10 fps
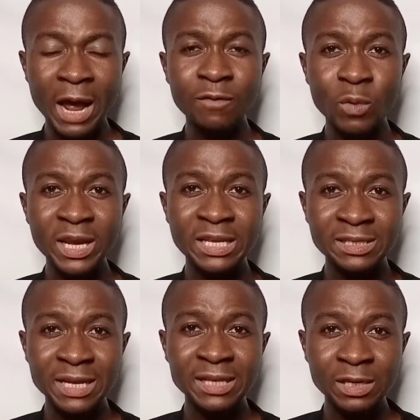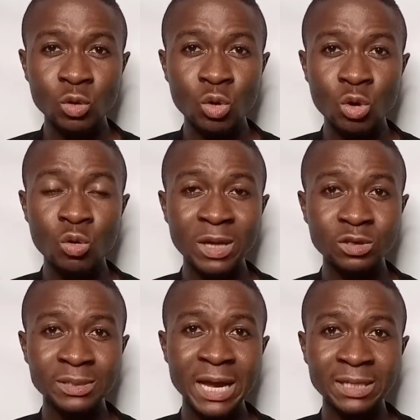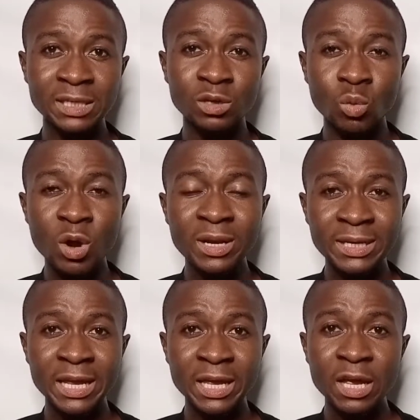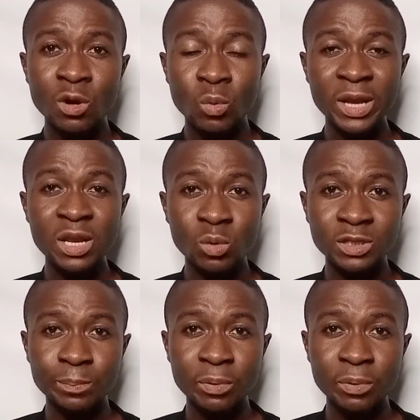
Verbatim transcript: uh, when he started Ogo Oluwa Society, one day when he was